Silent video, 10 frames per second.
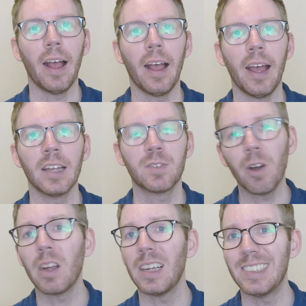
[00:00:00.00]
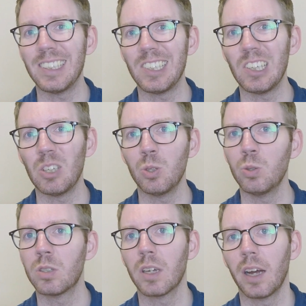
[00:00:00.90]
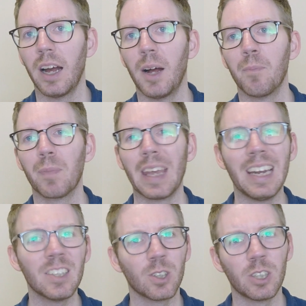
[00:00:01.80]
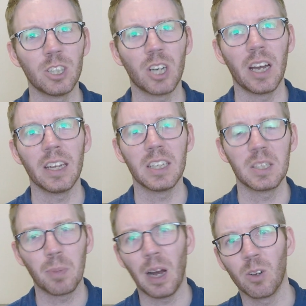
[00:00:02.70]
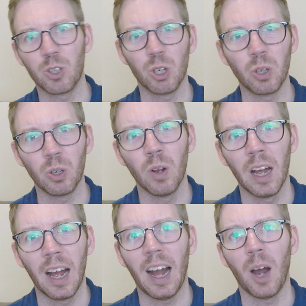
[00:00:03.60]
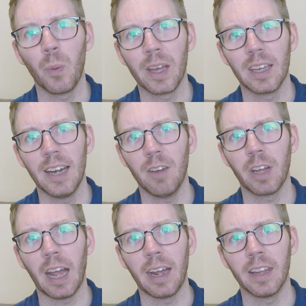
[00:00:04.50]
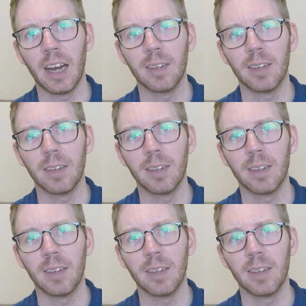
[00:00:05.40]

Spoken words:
It's very easy to use. It is all in Chinese, but I'll show you how we can navigate that.